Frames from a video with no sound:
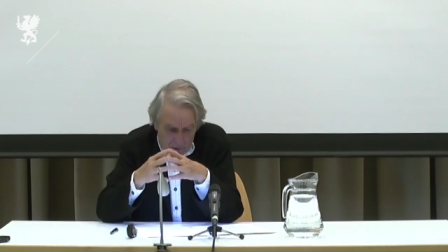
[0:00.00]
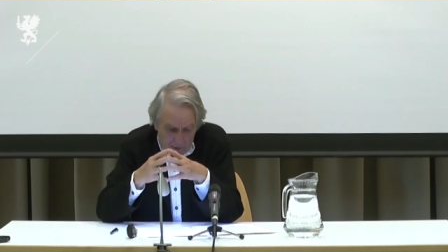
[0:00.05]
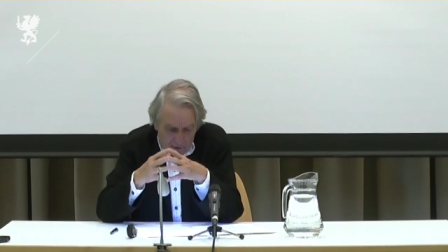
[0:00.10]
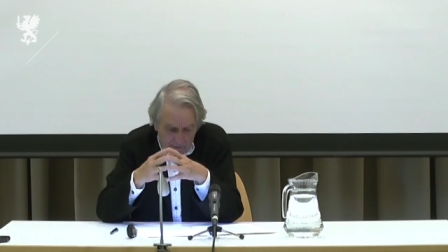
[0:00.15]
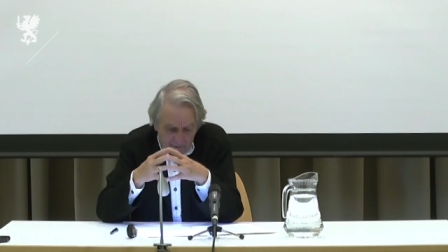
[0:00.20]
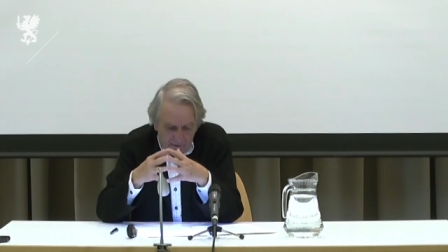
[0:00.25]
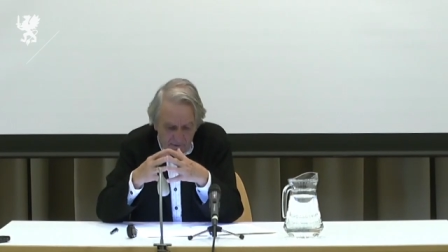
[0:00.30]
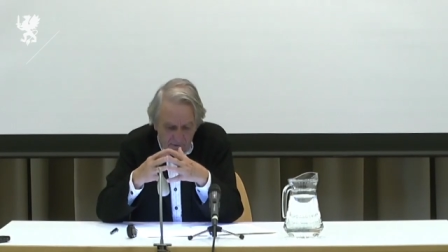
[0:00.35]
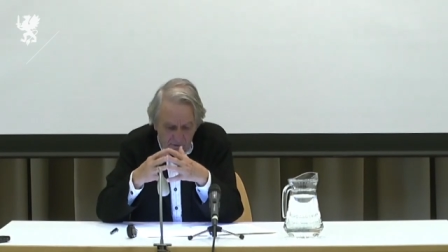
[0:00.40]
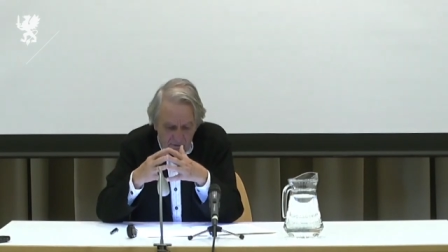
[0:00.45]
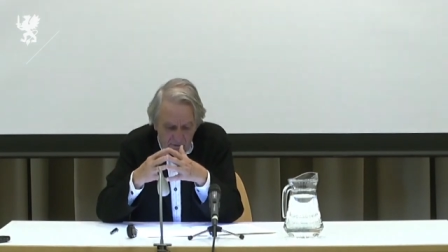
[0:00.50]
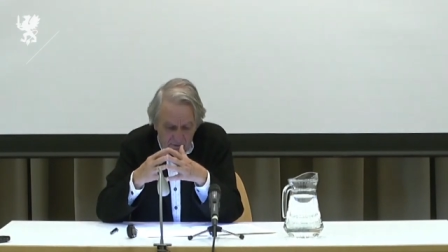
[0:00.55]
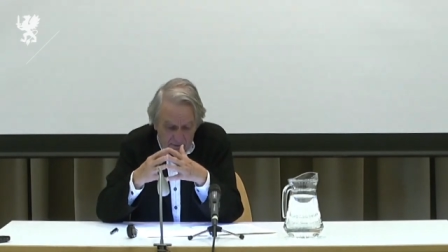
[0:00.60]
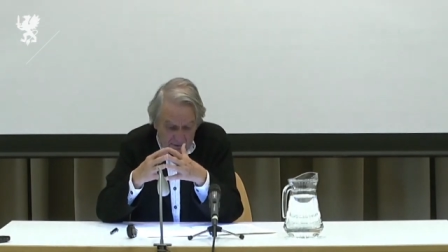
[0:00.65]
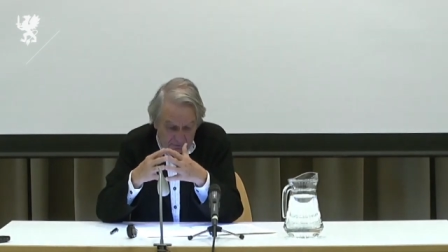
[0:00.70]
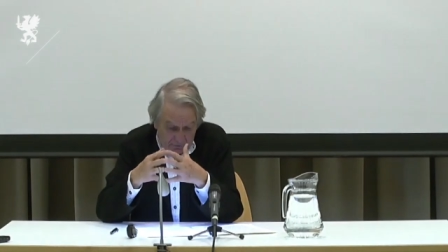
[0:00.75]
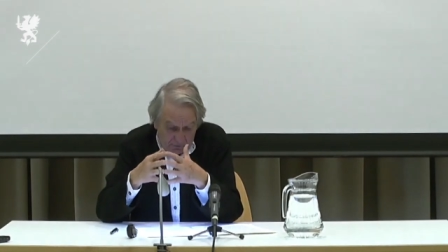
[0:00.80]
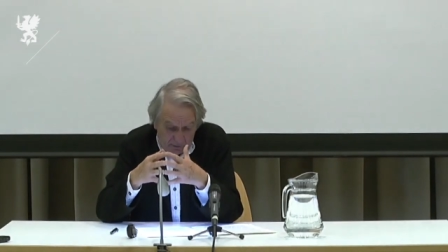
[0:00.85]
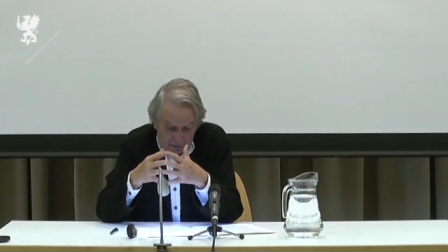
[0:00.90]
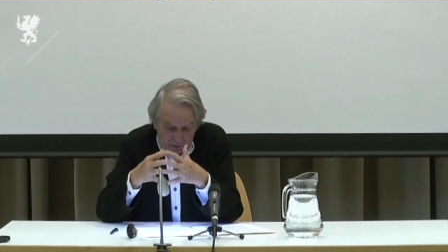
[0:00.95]
It is, I
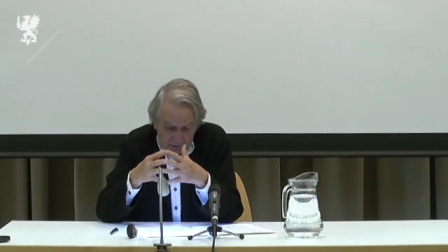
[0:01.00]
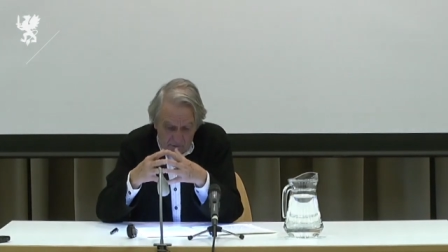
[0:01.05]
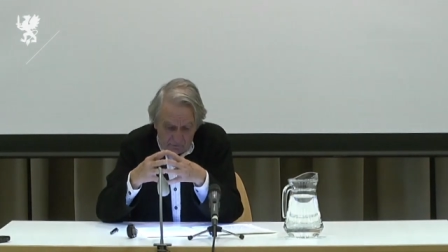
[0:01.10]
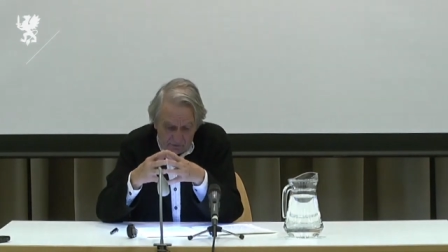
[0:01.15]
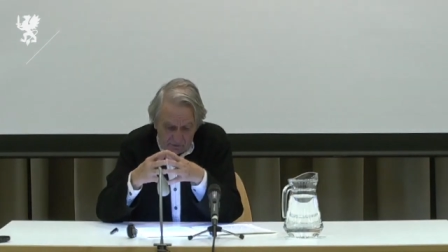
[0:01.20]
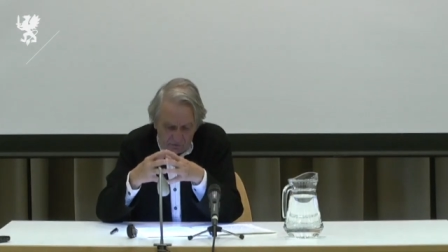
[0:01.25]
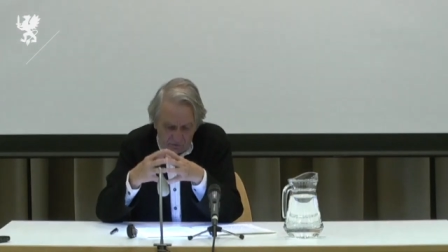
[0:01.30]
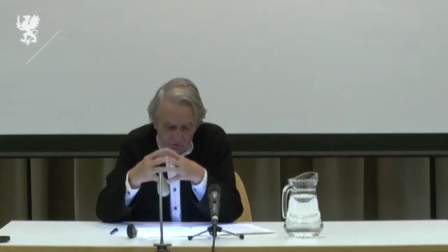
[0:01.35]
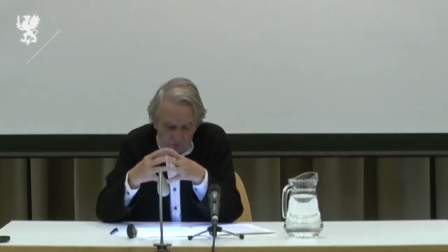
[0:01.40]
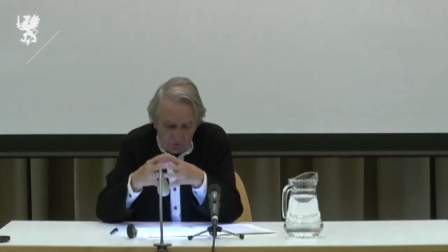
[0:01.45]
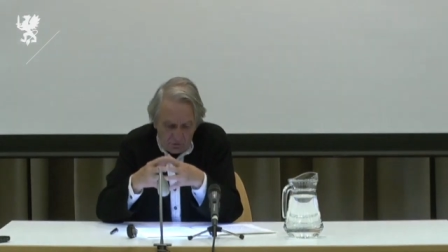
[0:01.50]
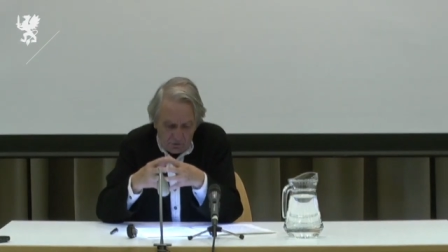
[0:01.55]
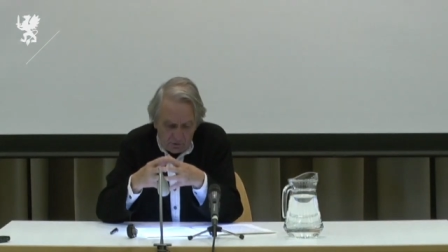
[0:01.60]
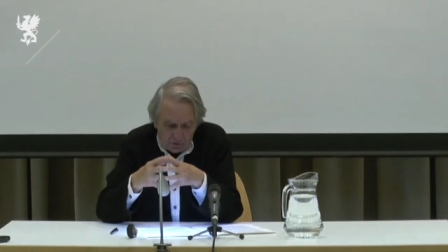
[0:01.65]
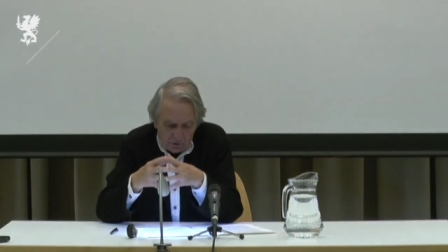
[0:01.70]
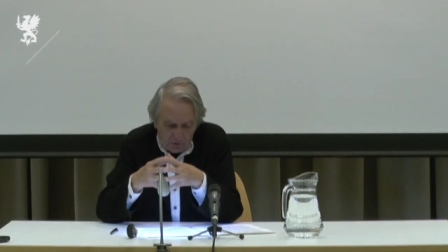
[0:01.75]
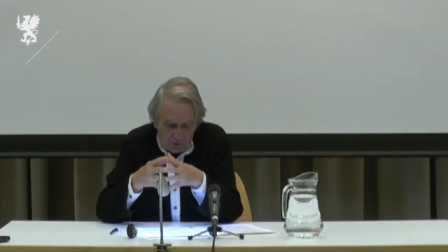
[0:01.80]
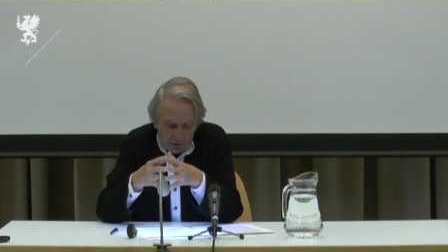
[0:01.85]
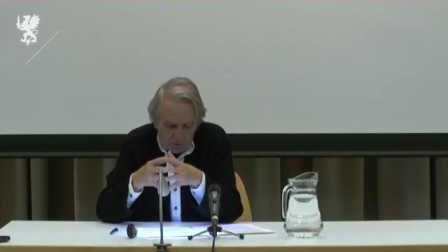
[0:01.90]
think, this union